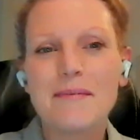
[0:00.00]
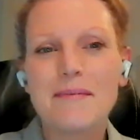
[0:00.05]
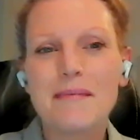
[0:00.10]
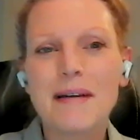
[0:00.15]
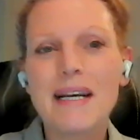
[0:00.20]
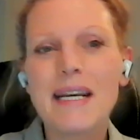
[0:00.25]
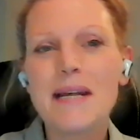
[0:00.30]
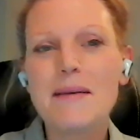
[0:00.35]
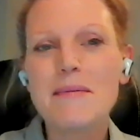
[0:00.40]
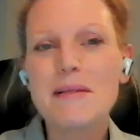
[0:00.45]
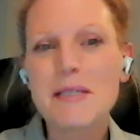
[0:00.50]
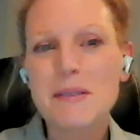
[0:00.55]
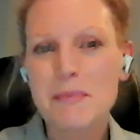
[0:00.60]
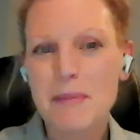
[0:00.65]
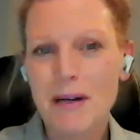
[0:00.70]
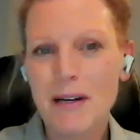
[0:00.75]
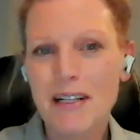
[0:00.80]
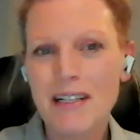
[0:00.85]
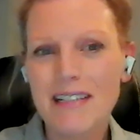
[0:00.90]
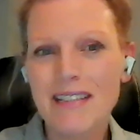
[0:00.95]
My name is
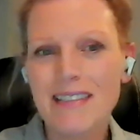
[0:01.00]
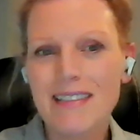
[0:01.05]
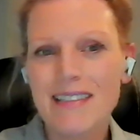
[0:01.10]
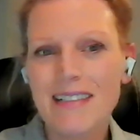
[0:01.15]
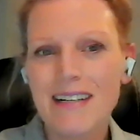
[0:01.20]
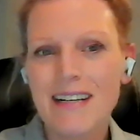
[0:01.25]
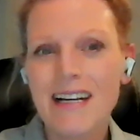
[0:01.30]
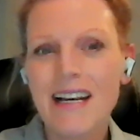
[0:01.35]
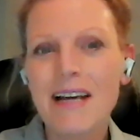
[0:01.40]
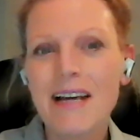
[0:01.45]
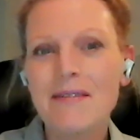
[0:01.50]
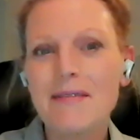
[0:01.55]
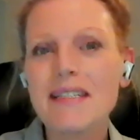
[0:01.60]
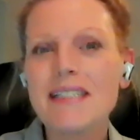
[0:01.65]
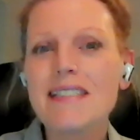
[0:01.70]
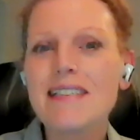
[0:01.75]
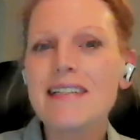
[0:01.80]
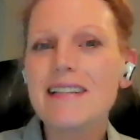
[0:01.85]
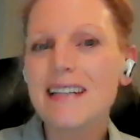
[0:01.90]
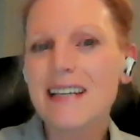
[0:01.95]
Paula, and I
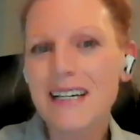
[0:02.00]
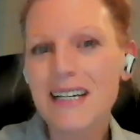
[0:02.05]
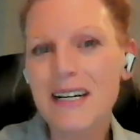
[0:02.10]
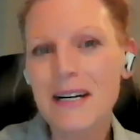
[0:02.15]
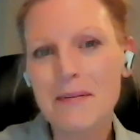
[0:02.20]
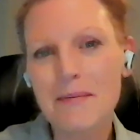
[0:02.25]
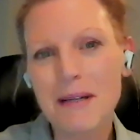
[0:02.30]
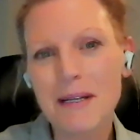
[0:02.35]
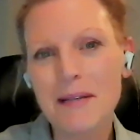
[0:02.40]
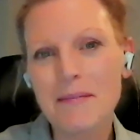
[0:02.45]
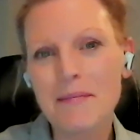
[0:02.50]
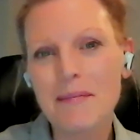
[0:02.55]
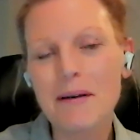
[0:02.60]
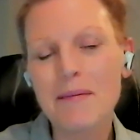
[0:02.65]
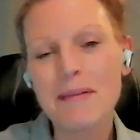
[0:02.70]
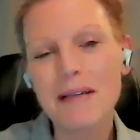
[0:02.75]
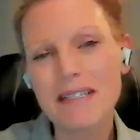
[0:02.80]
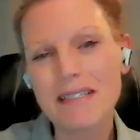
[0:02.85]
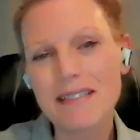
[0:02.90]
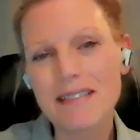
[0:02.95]
recently accompanied my
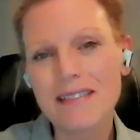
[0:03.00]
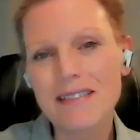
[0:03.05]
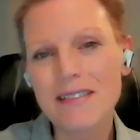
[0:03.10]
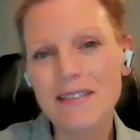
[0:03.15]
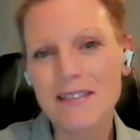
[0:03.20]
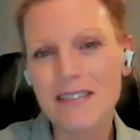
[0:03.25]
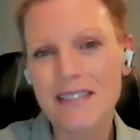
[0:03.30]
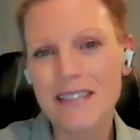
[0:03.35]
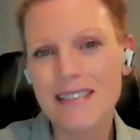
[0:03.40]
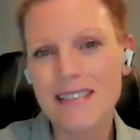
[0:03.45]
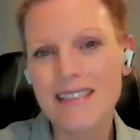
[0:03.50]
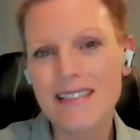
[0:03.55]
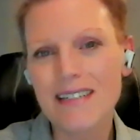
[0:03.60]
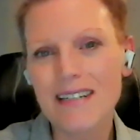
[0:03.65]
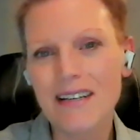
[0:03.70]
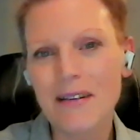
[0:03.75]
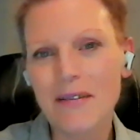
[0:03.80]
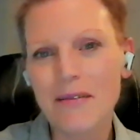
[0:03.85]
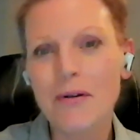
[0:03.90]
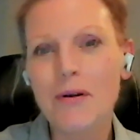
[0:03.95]
big sister
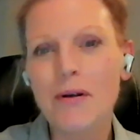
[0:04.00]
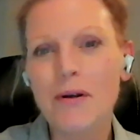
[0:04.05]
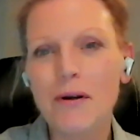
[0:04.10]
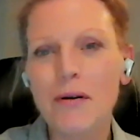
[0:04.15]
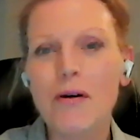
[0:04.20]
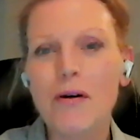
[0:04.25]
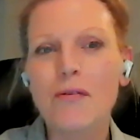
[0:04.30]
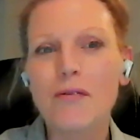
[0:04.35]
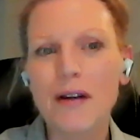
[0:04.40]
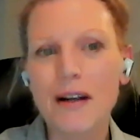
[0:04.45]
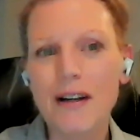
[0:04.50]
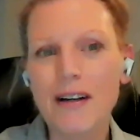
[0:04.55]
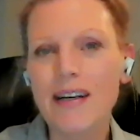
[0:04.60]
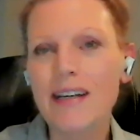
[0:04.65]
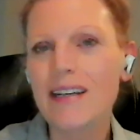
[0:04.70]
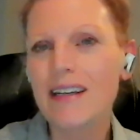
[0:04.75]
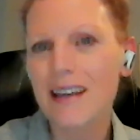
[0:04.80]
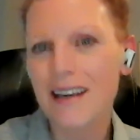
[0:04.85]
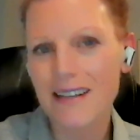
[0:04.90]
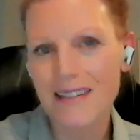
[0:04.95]
Lindsey through her
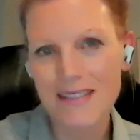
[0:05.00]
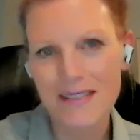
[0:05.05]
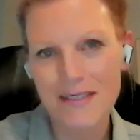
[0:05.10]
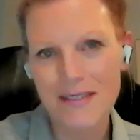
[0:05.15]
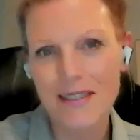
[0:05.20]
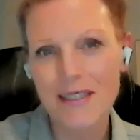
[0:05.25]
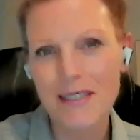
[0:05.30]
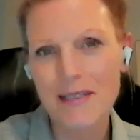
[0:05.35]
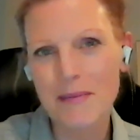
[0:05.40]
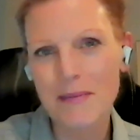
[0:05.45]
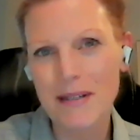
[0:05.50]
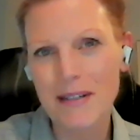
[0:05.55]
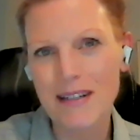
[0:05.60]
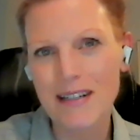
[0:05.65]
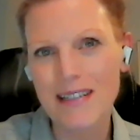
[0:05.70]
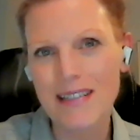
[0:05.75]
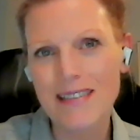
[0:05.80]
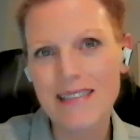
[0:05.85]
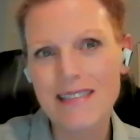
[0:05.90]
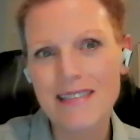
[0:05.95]
ovarian cancer
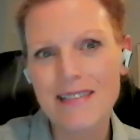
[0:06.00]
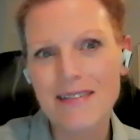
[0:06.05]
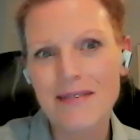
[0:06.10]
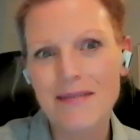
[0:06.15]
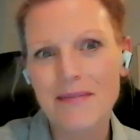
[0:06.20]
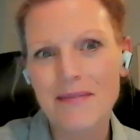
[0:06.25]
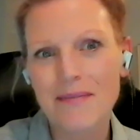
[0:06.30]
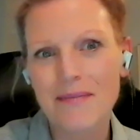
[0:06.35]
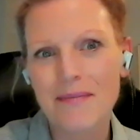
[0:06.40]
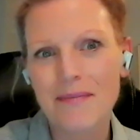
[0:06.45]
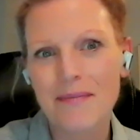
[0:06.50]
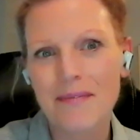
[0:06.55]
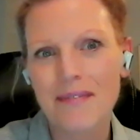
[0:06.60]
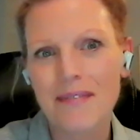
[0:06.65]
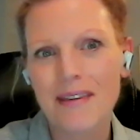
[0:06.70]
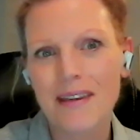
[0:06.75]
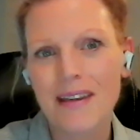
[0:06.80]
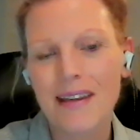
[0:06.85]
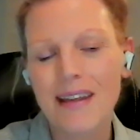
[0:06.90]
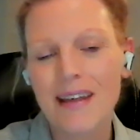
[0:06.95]
experience.
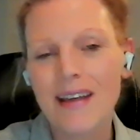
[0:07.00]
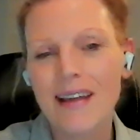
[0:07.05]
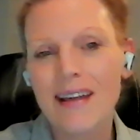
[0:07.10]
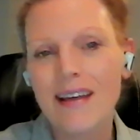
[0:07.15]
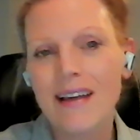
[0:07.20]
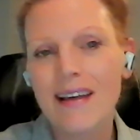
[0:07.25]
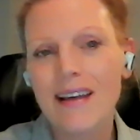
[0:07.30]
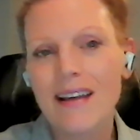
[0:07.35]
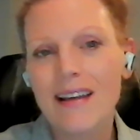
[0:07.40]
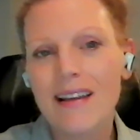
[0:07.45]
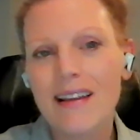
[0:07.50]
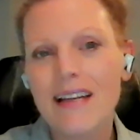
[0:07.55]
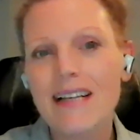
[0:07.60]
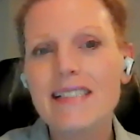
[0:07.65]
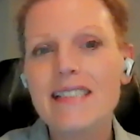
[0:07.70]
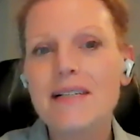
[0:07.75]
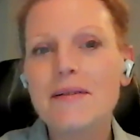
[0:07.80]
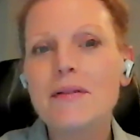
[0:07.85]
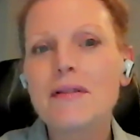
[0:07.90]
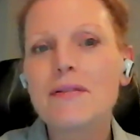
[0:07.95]

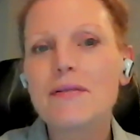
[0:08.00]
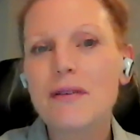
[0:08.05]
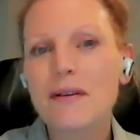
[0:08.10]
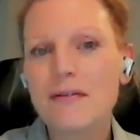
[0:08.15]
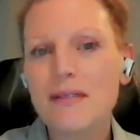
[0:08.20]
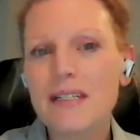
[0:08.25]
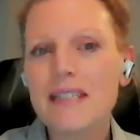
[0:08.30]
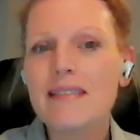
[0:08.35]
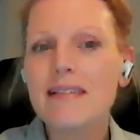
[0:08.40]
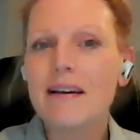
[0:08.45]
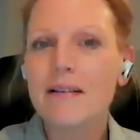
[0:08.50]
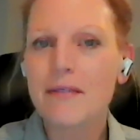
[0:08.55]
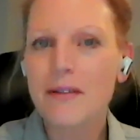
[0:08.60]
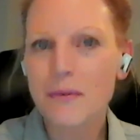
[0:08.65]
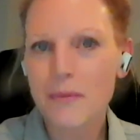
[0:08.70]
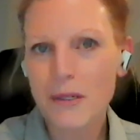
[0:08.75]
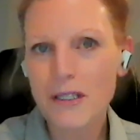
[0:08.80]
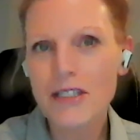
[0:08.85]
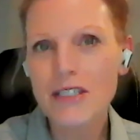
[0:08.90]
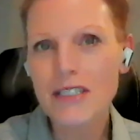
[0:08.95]
Lindsey was 57
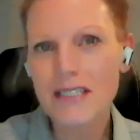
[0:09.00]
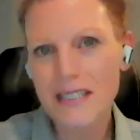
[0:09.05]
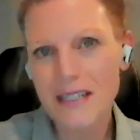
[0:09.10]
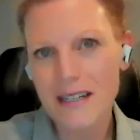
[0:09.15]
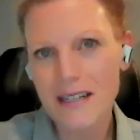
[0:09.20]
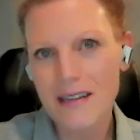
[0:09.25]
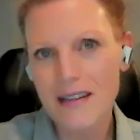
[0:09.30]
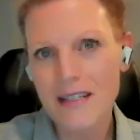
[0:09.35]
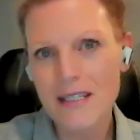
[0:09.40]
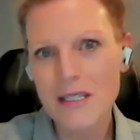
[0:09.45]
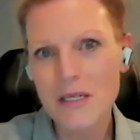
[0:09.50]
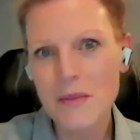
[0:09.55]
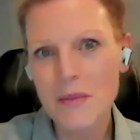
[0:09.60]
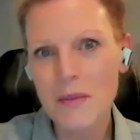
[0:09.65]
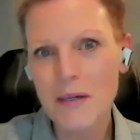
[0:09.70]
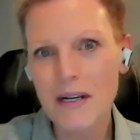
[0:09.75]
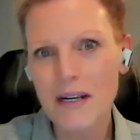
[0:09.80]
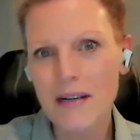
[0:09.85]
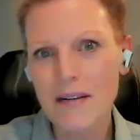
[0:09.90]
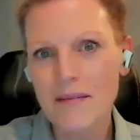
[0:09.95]
when she died this
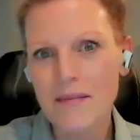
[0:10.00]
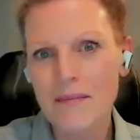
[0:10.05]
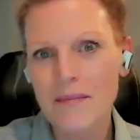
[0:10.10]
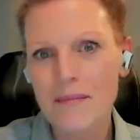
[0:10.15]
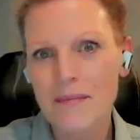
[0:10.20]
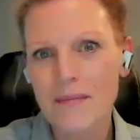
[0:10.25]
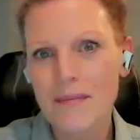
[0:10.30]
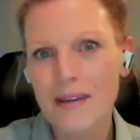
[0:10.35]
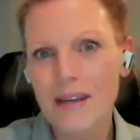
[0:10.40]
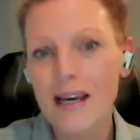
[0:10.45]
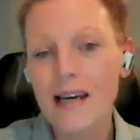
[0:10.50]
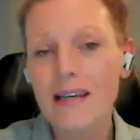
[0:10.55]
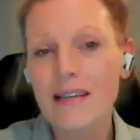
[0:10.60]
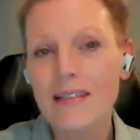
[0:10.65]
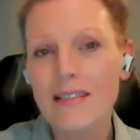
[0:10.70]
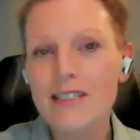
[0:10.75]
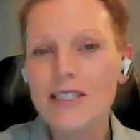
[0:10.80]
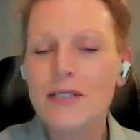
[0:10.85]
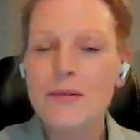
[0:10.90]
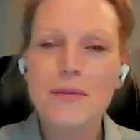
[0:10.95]
spring, and
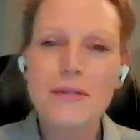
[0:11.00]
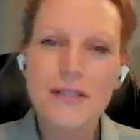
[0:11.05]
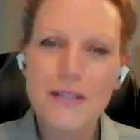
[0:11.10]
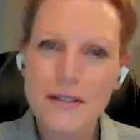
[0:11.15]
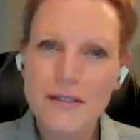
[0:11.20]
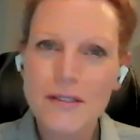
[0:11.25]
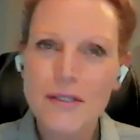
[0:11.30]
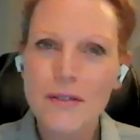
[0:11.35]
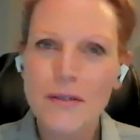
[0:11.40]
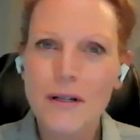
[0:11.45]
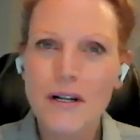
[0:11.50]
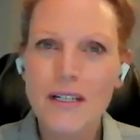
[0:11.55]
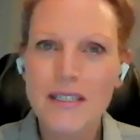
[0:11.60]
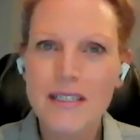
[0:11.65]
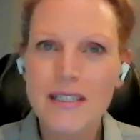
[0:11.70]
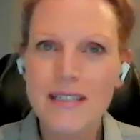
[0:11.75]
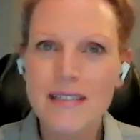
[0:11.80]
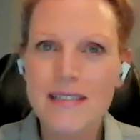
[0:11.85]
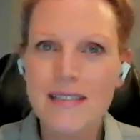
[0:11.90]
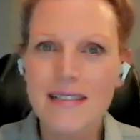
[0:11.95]
she was also
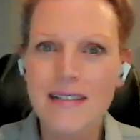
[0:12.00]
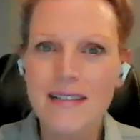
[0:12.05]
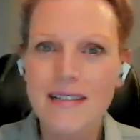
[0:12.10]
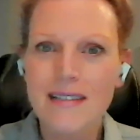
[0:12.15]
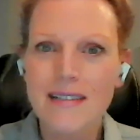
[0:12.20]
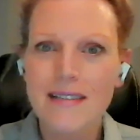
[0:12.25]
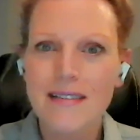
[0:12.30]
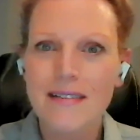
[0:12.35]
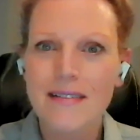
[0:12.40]
autistic.